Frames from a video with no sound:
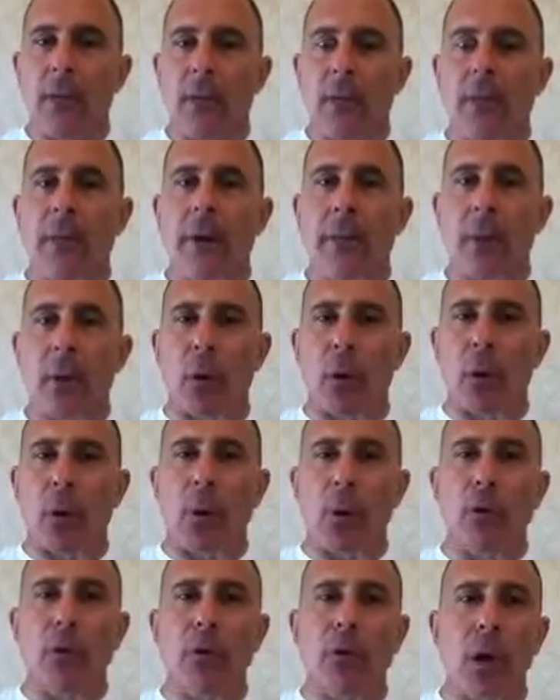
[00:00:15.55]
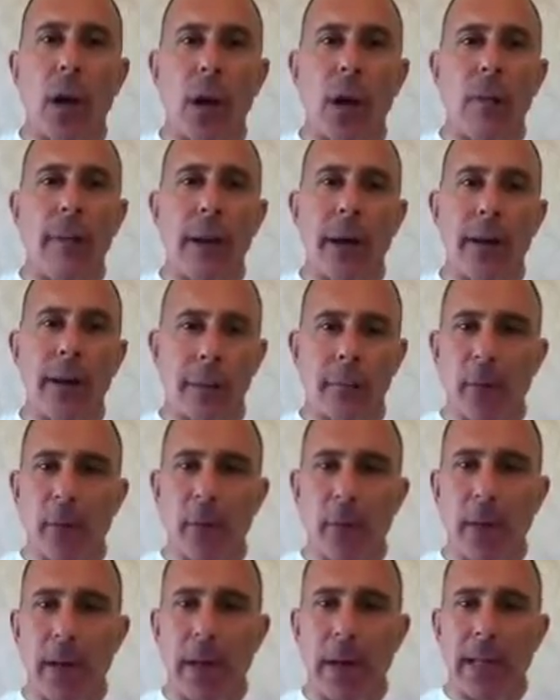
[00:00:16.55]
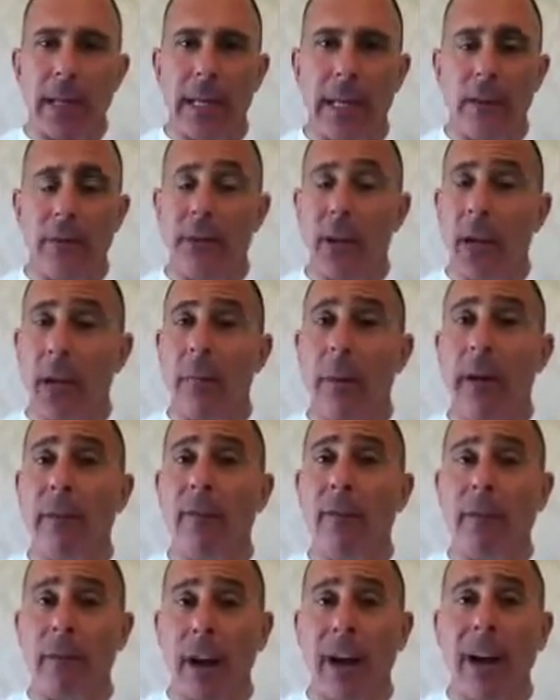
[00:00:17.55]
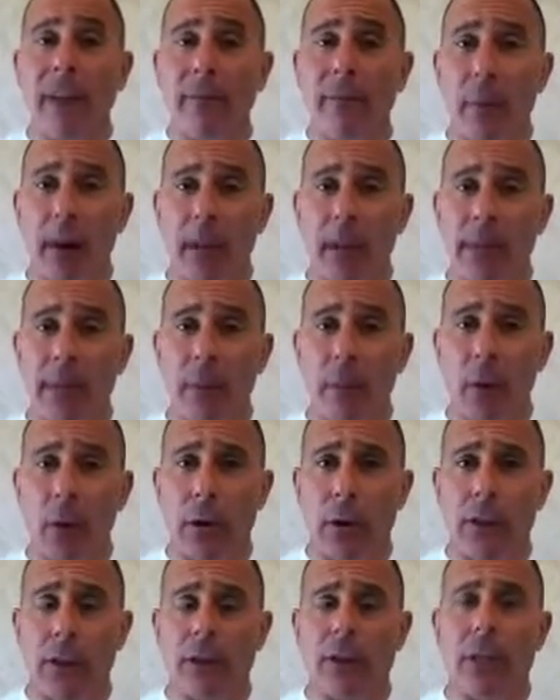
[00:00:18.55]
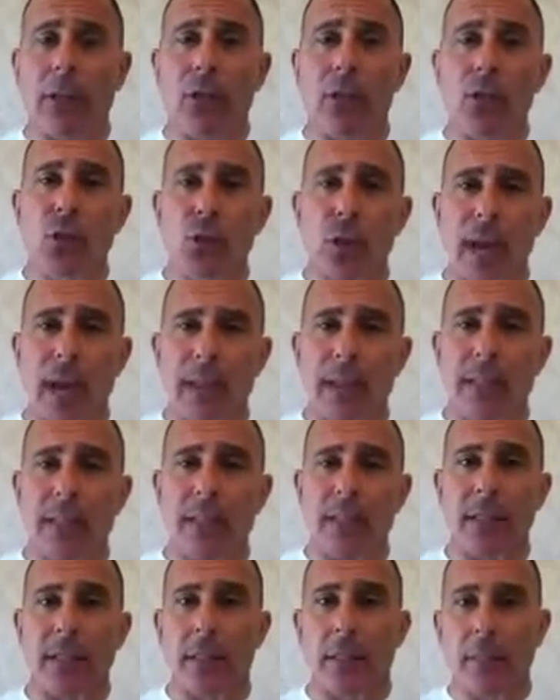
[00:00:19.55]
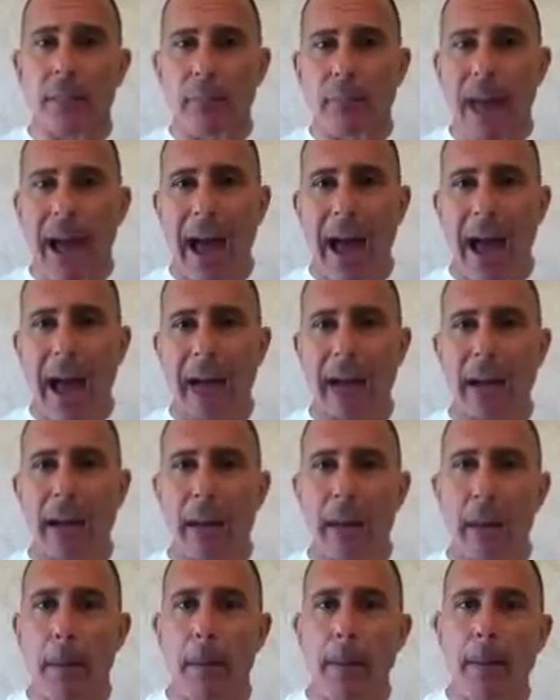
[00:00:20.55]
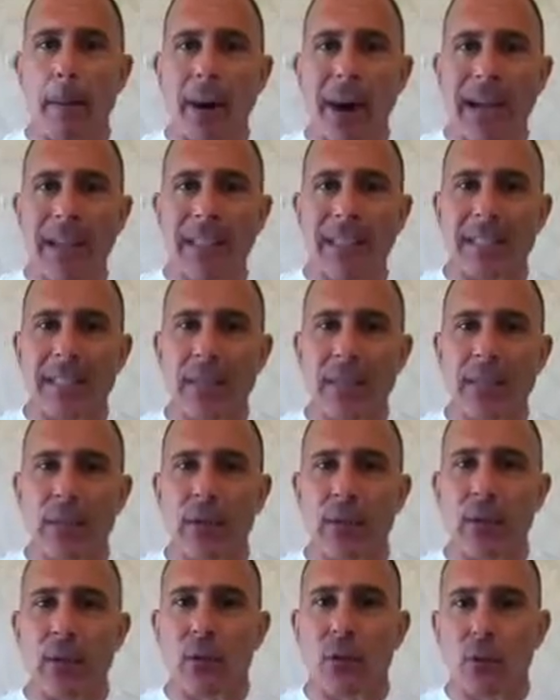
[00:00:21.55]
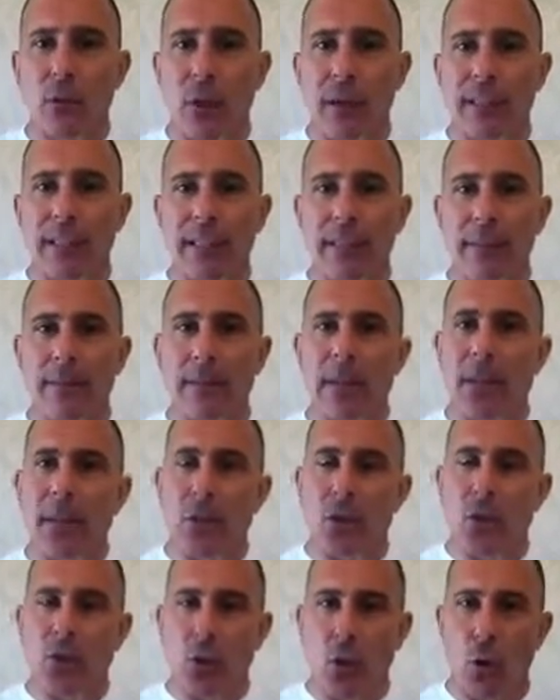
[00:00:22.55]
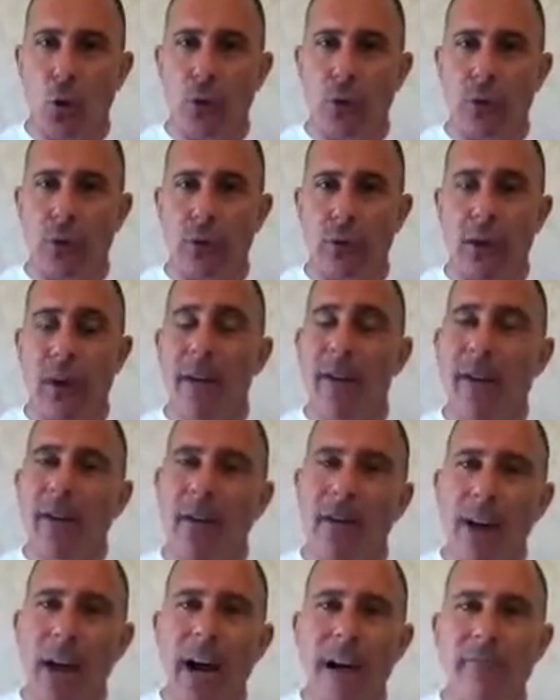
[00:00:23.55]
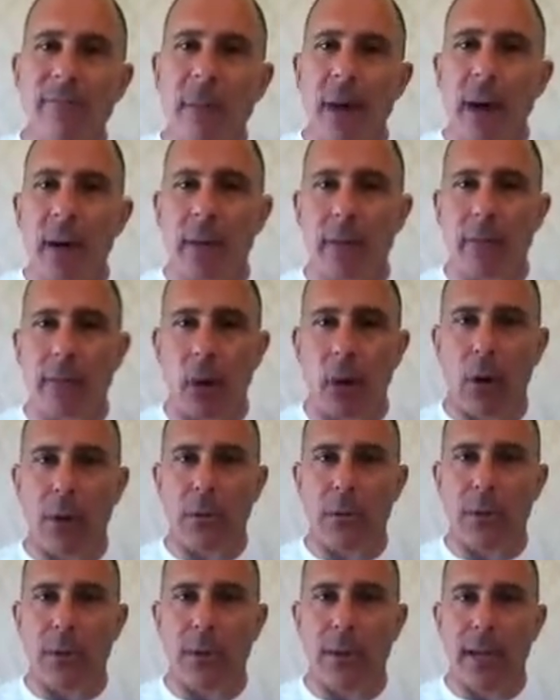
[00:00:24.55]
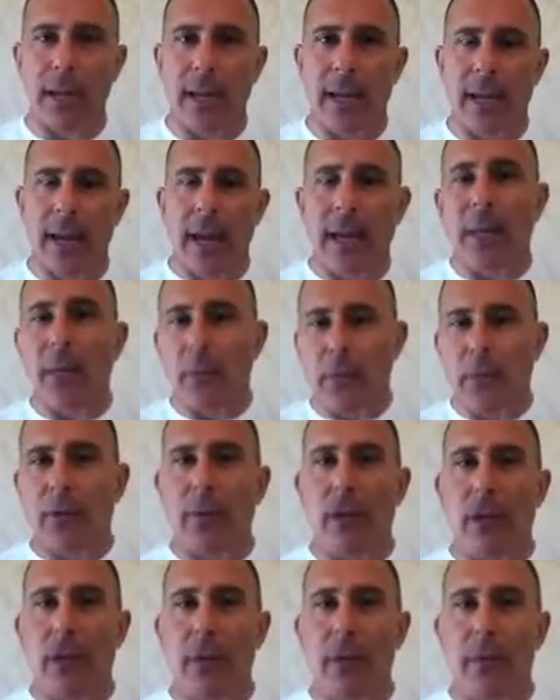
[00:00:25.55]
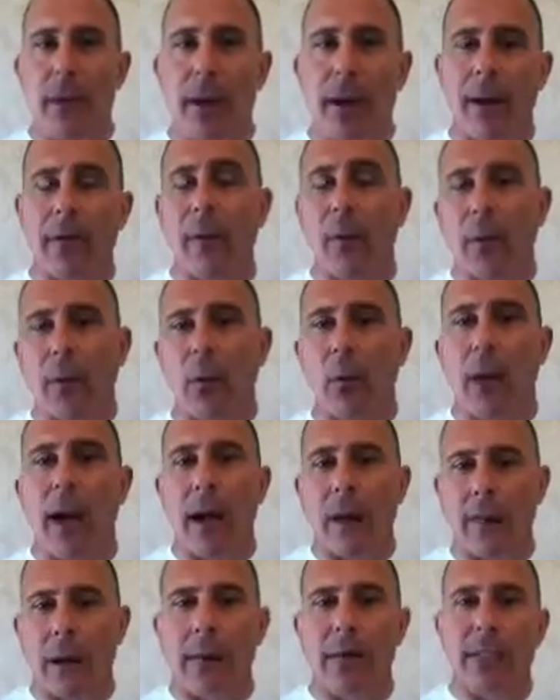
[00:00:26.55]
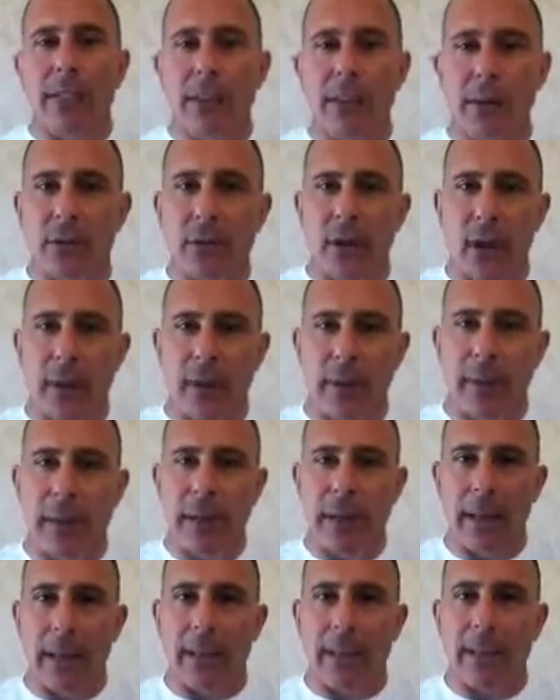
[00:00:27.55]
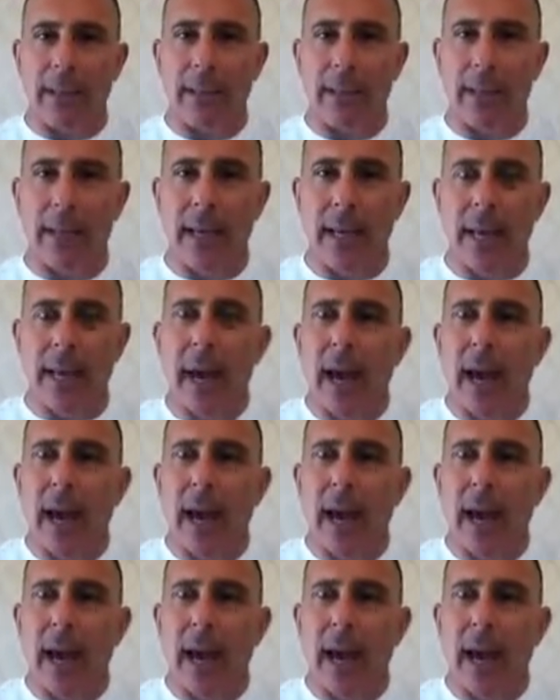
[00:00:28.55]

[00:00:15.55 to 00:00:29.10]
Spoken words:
Remember, when you talk about upper body, you're talking about 5 body parts: chest, back, biceps, triceps, and shoulders. 5 body parts. And then when you're talking about the lower half, obviously you're talking about legs.